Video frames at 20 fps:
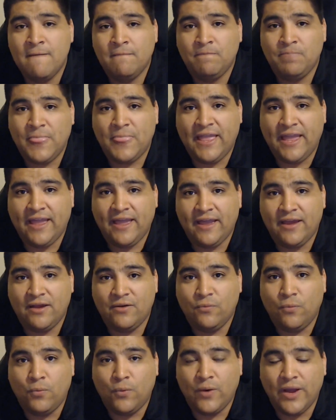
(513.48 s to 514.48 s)

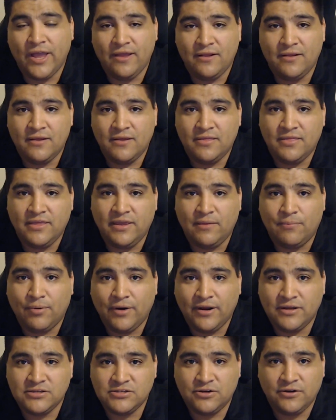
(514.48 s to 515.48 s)
And when the
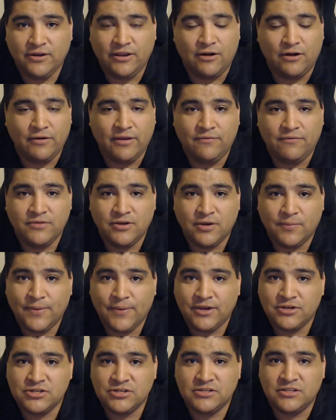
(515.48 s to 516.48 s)
appraiser, he took
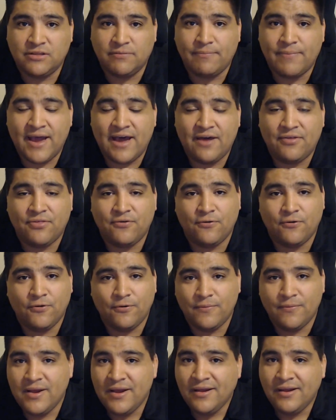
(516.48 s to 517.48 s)
pictures of the
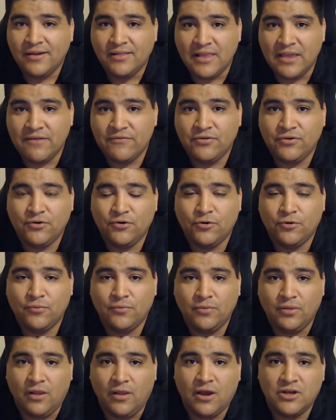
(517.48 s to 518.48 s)
bathroom, living
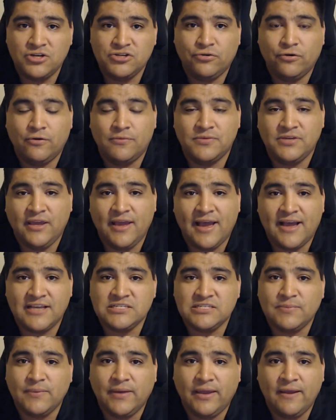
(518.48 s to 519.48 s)
room, laundry rooms, he
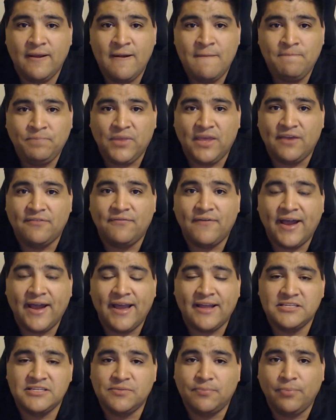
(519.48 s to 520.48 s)
asked me if I
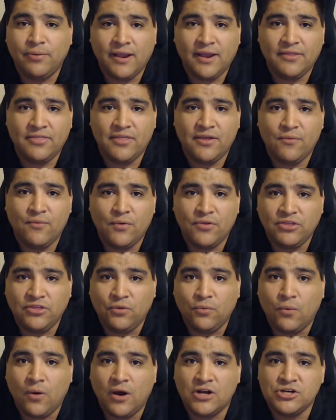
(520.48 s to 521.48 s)
had supplied them with the
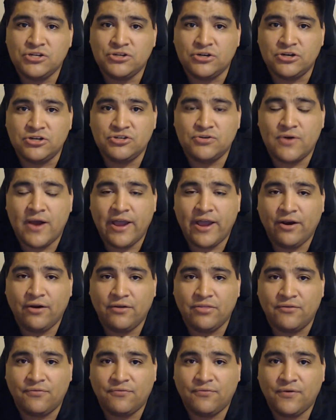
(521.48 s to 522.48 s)
washer and dryer and
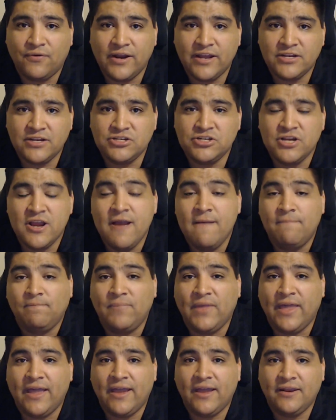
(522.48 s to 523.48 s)
the fridge.
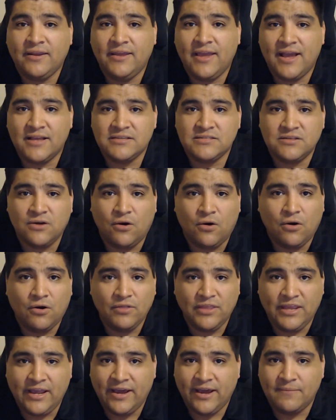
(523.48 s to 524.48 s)
And yes, all
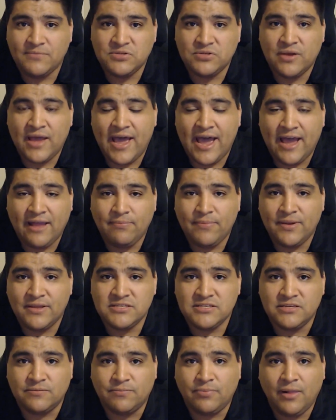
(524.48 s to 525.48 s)
the items had been
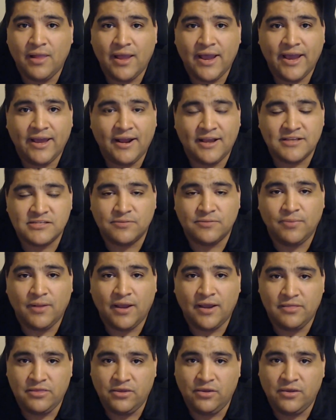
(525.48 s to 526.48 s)
supplied. I
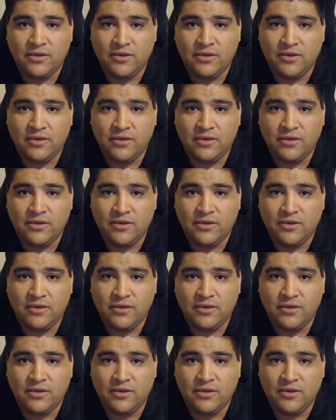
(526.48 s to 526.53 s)
supplied the